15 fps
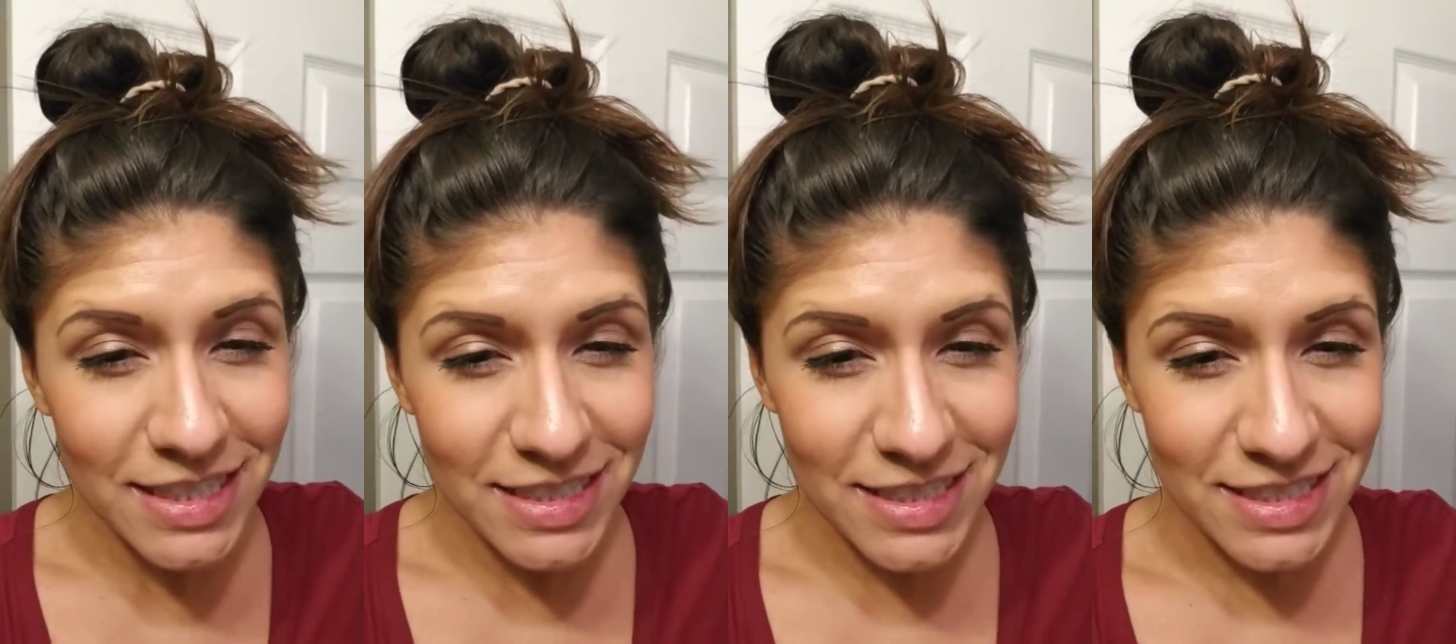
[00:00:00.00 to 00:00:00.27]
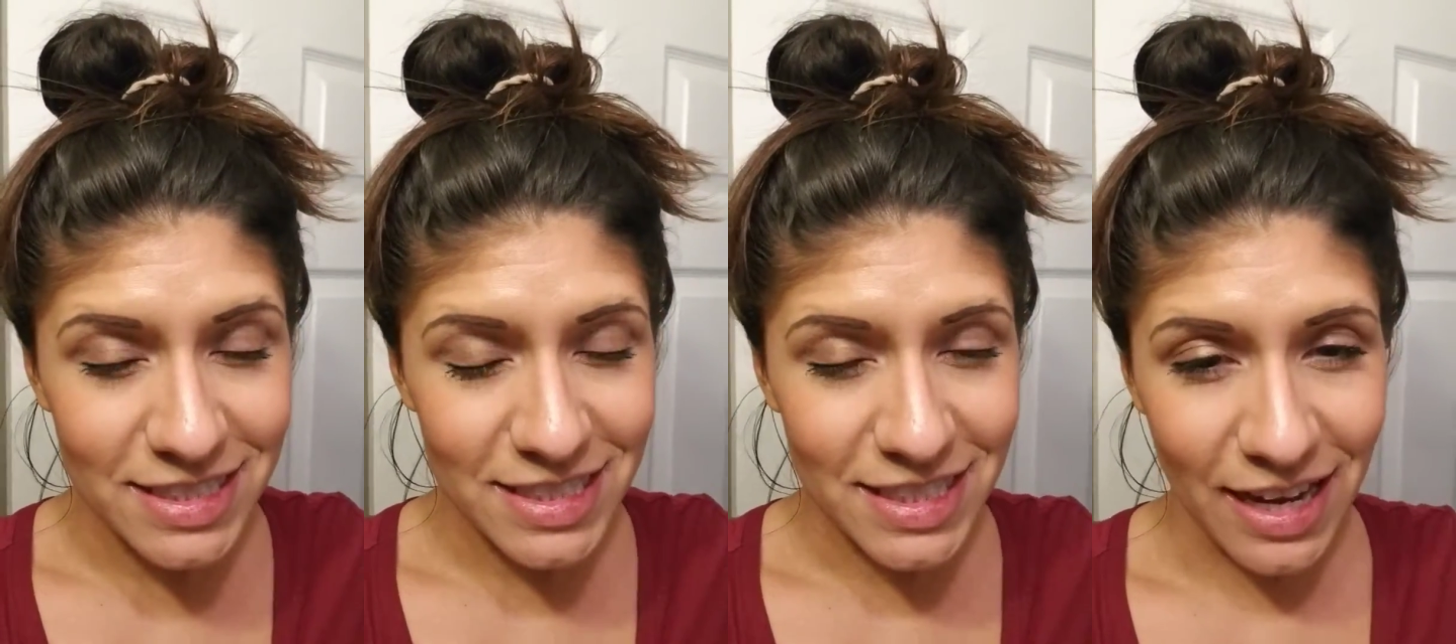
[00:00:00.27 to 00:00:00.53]

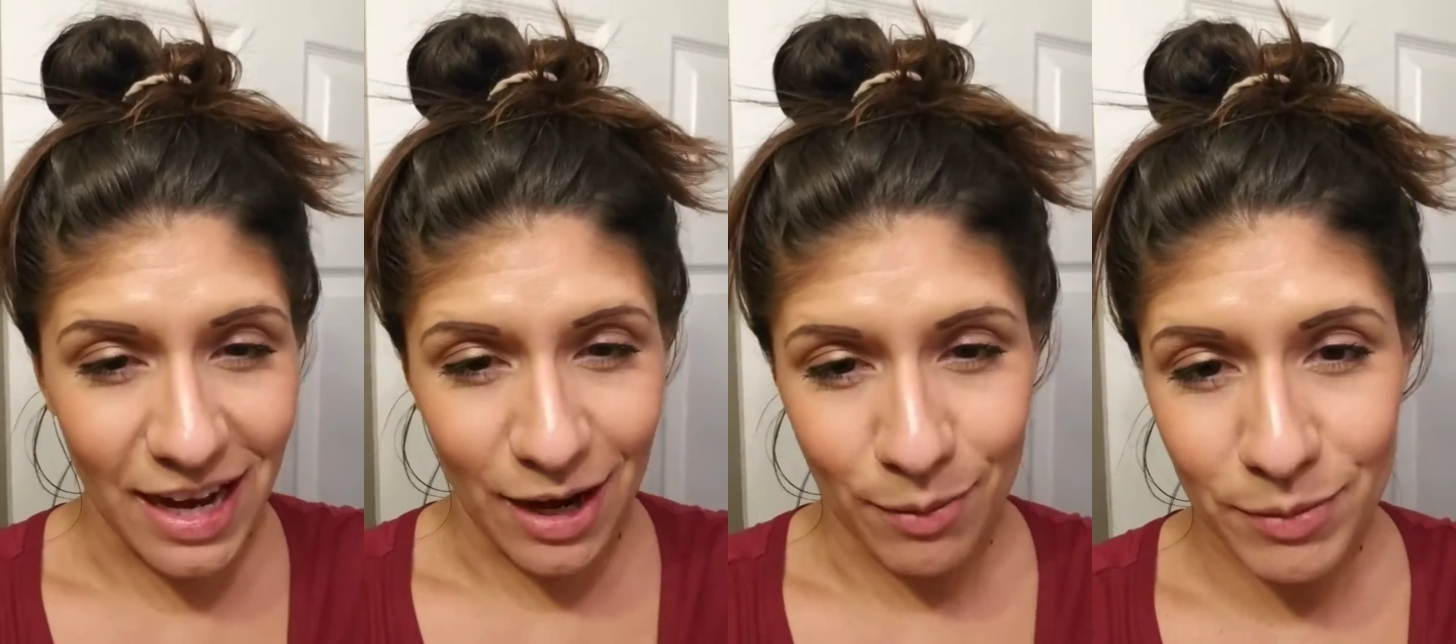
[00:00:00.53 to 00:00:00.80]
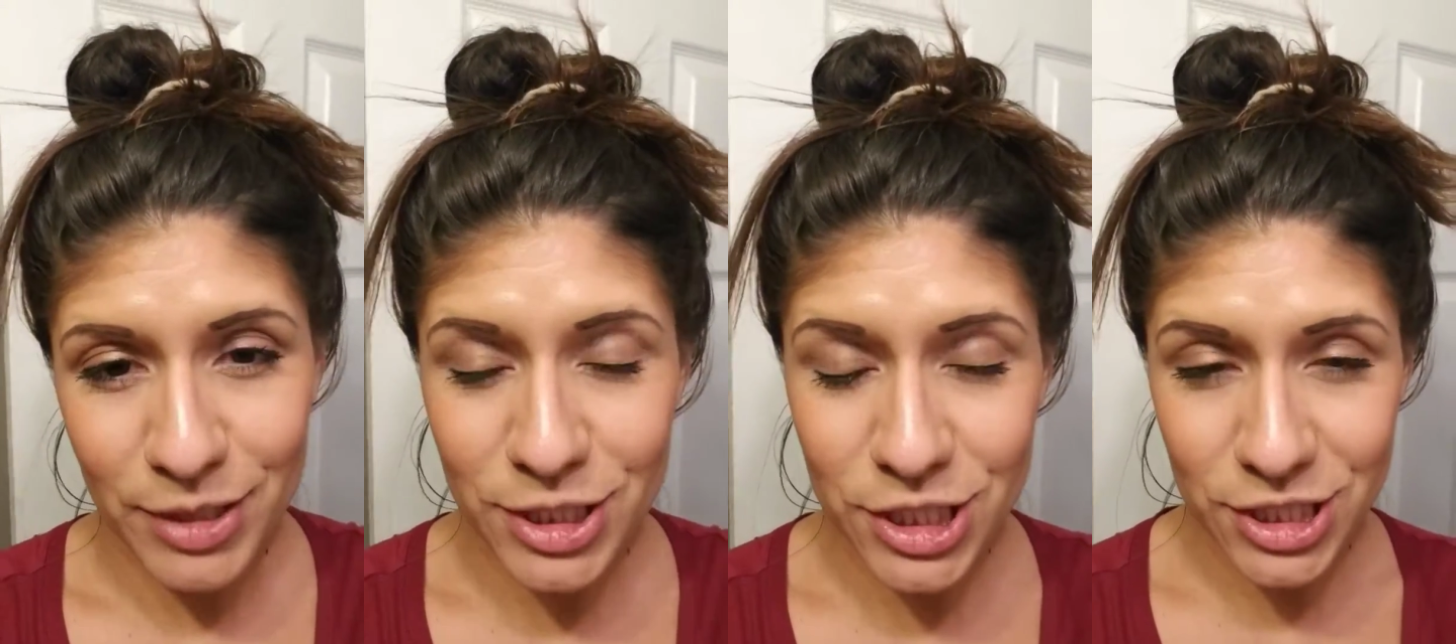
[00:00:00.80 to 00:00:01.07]
to see how
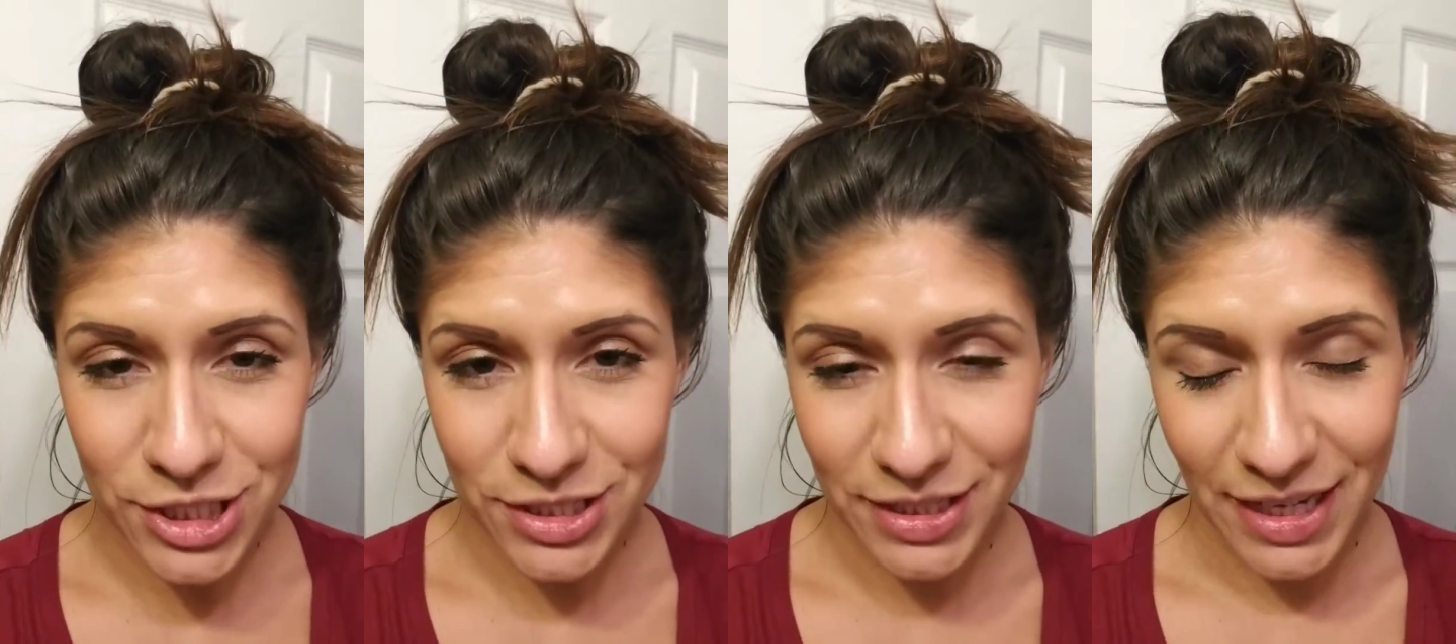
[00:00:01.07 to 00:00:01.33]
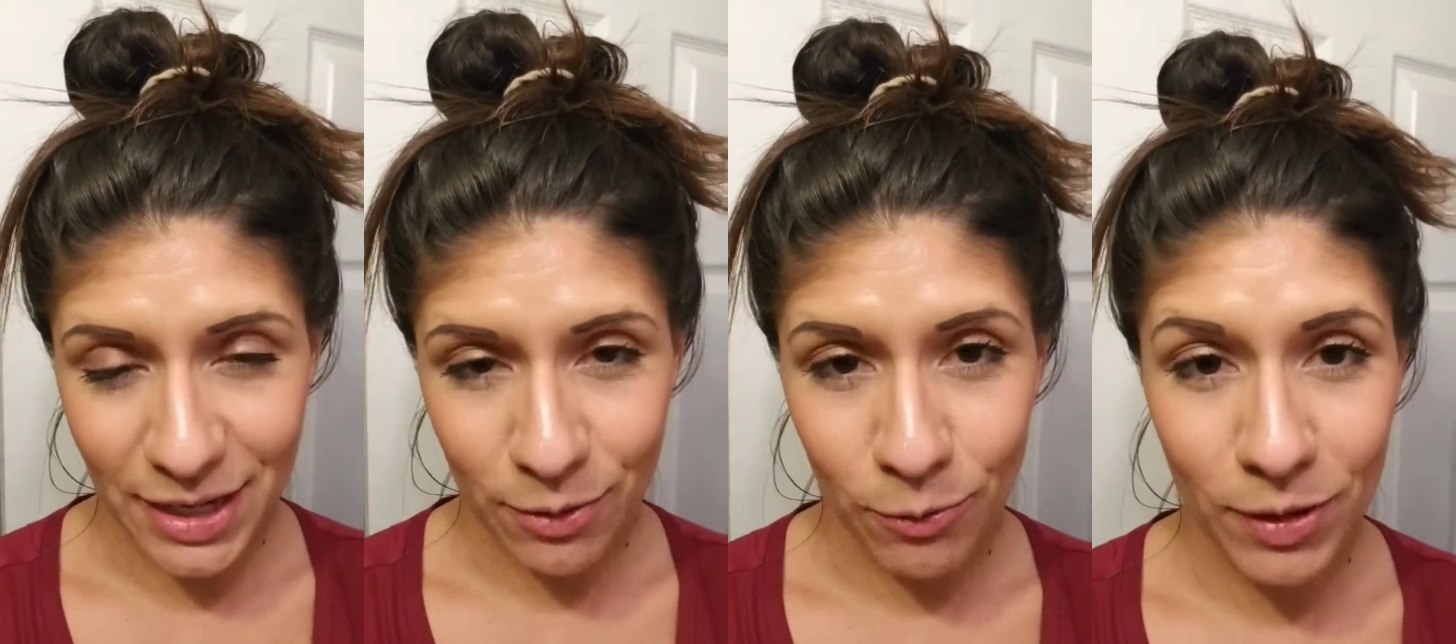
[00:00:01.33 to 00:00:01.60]
much
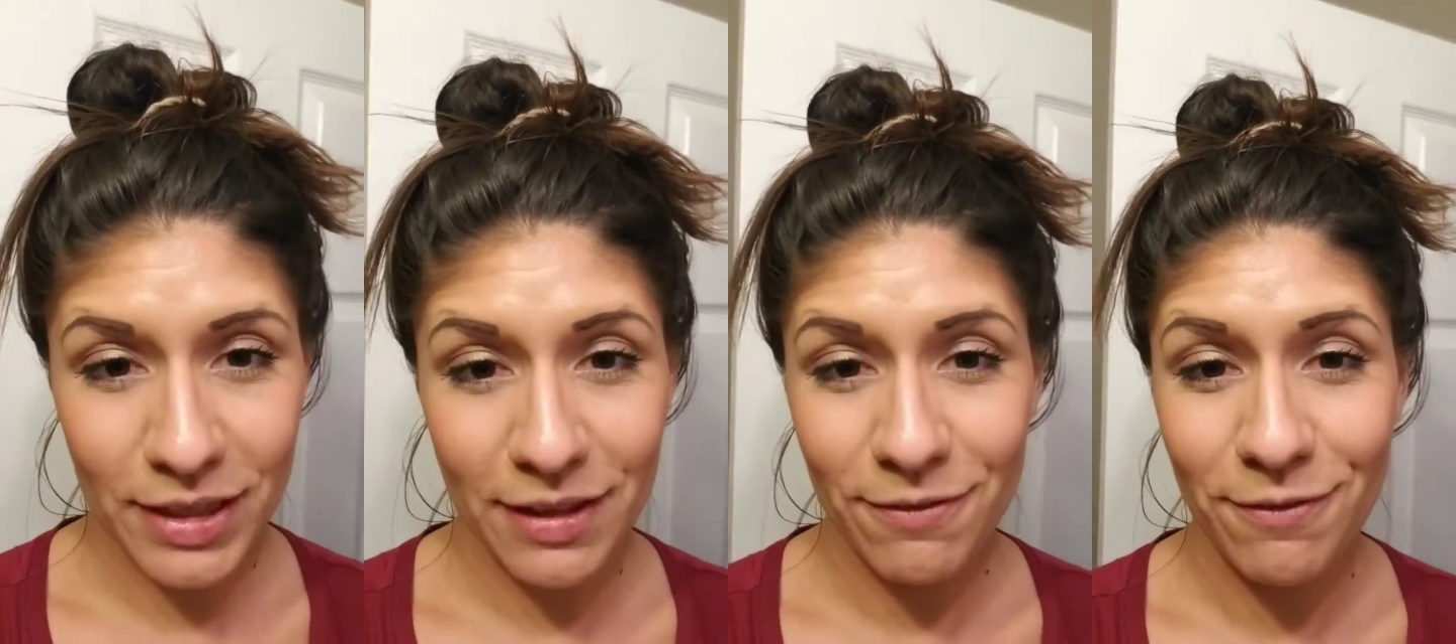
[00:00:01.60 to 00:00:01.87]
like what the